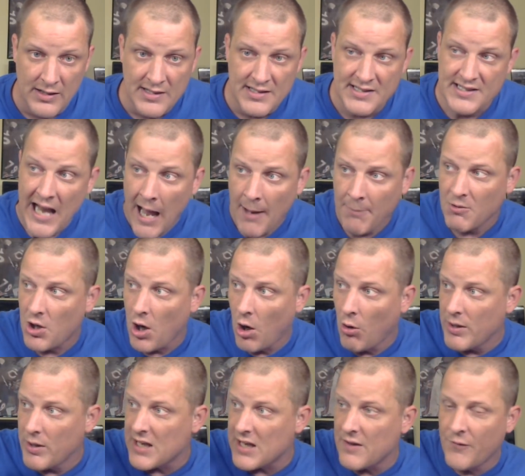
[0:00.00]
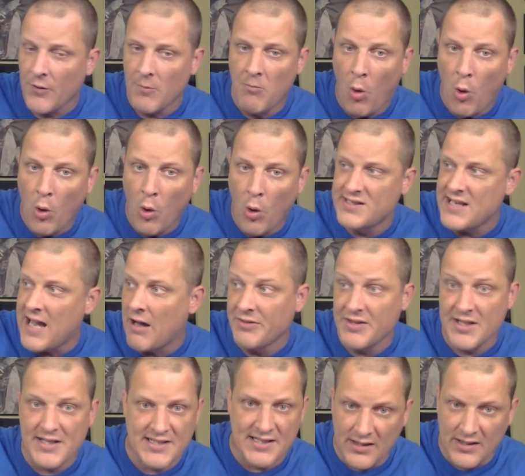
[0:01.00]
Stop going even more
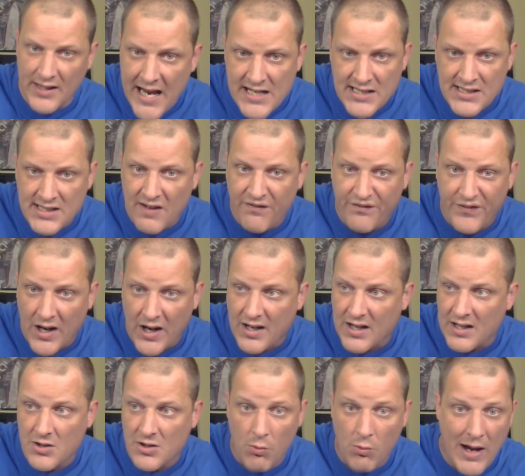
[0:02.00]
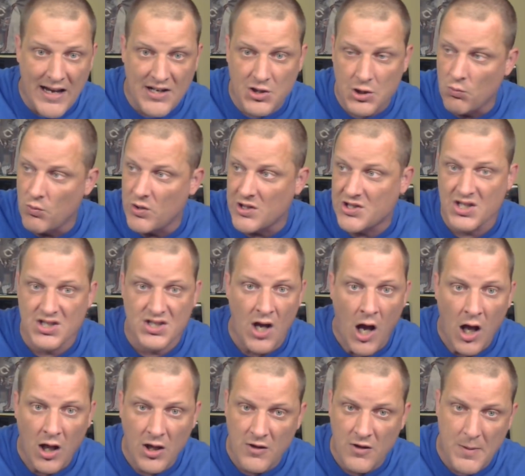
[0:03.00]
down this lazy fucking direction, which is
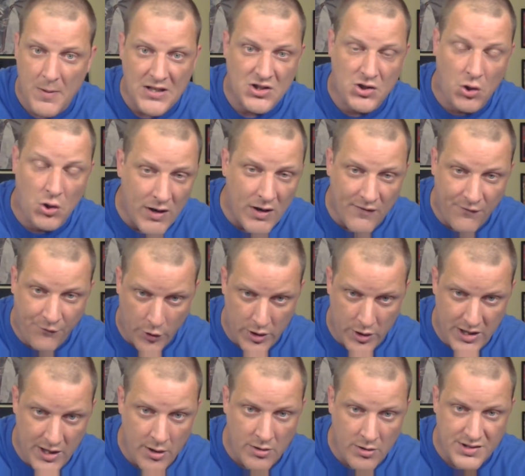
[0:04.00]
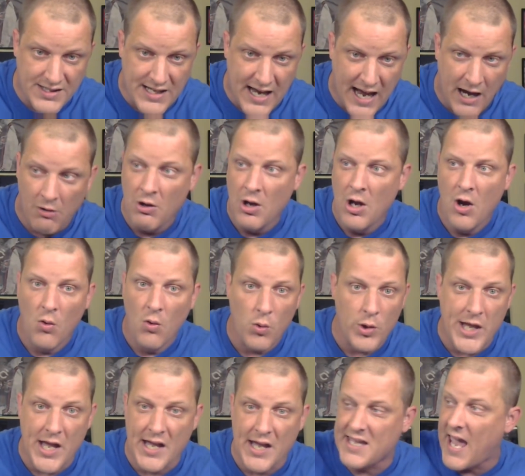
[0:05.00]
all you've been doing for years now, where
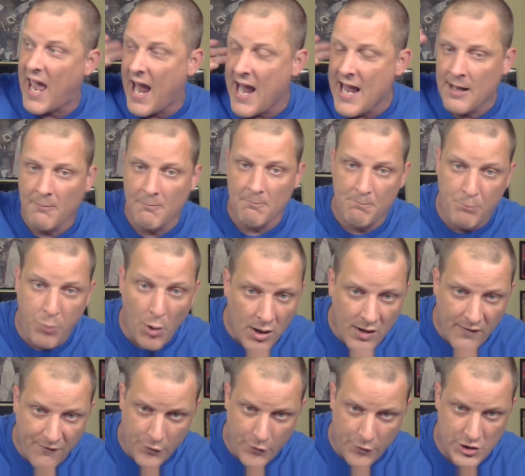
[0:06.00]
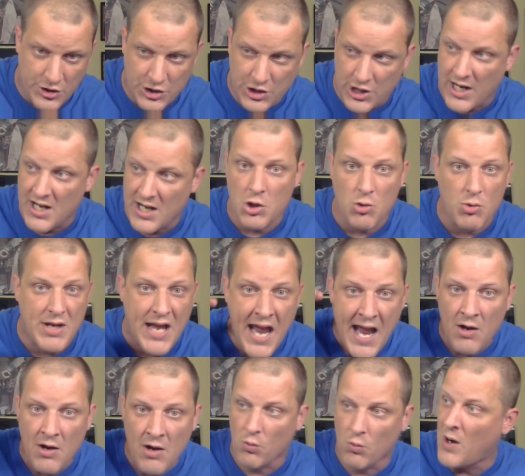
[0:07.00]
you can't book for shit, you
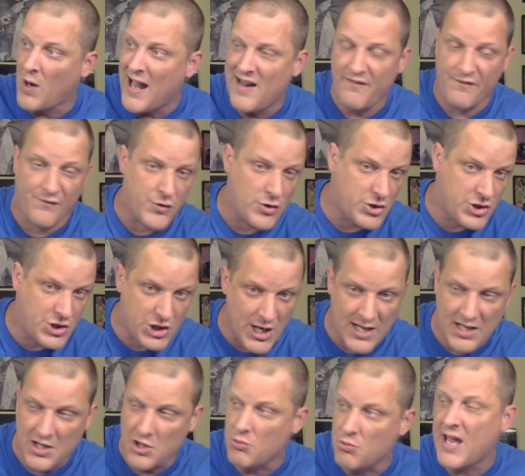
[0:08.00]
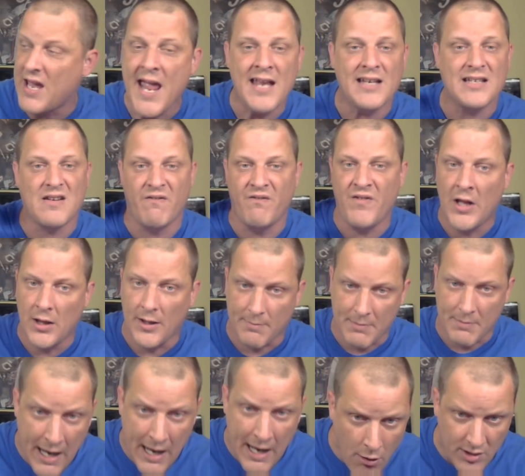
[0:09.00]
can't write for shit, you can't
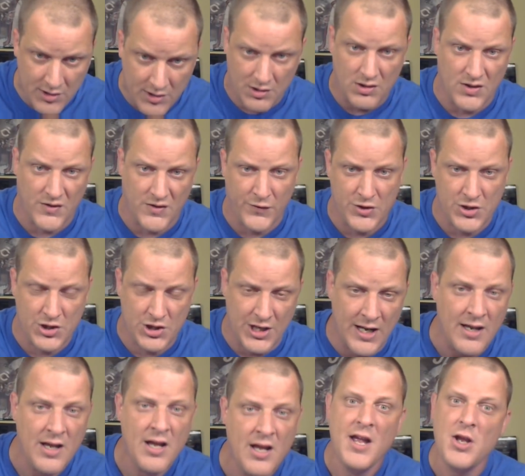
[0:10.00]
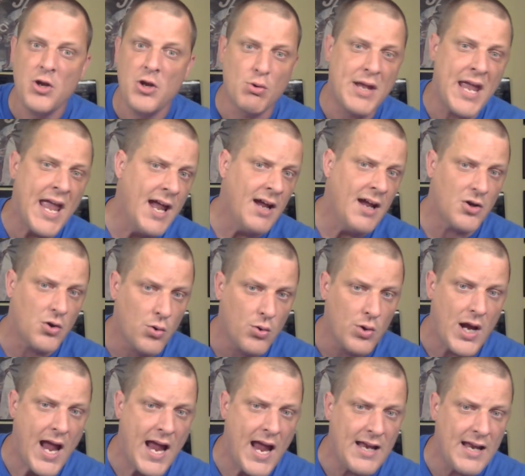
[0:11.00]
develop characters for shit, you can't
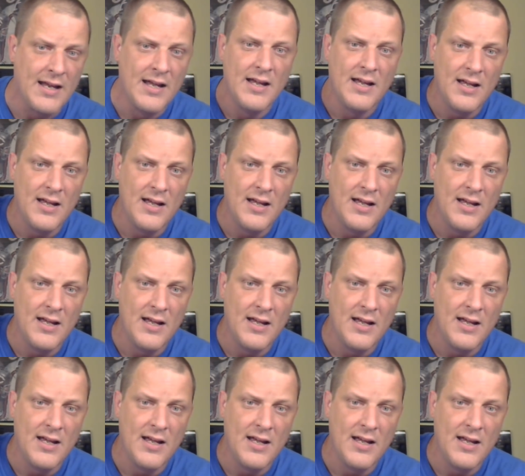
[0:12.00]
create